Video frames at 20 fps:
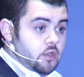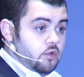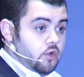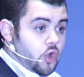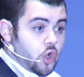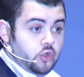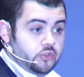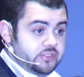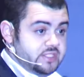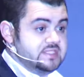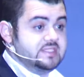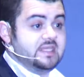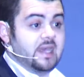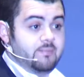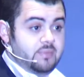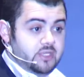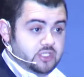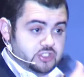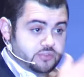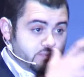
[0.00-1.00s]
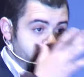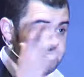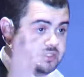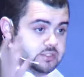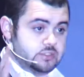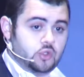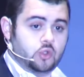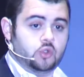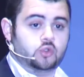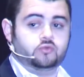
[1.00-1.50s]
old
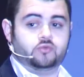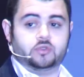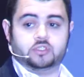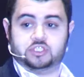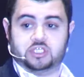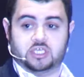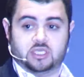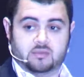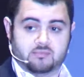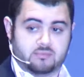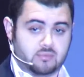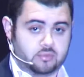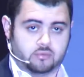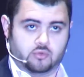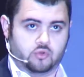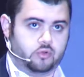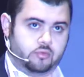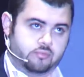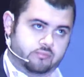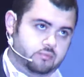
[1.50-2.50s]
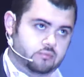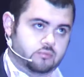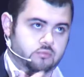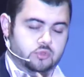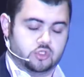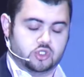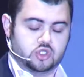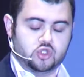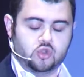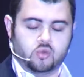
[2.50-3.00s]
establishment, old regime, or
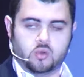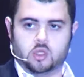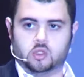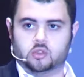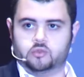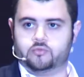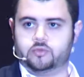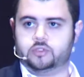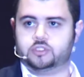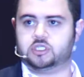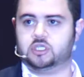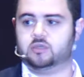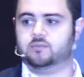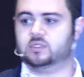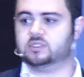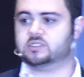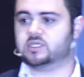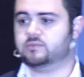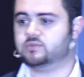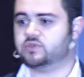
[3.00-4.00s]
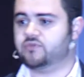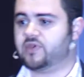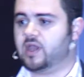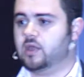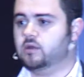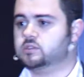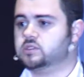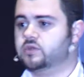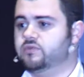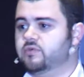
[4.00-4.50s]
the new old regime in terms of
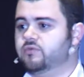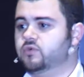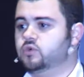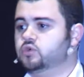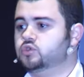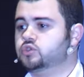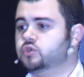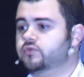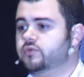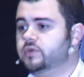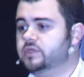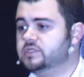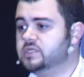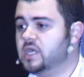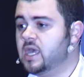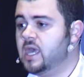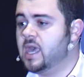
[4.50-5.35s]
counter-revolutionaries,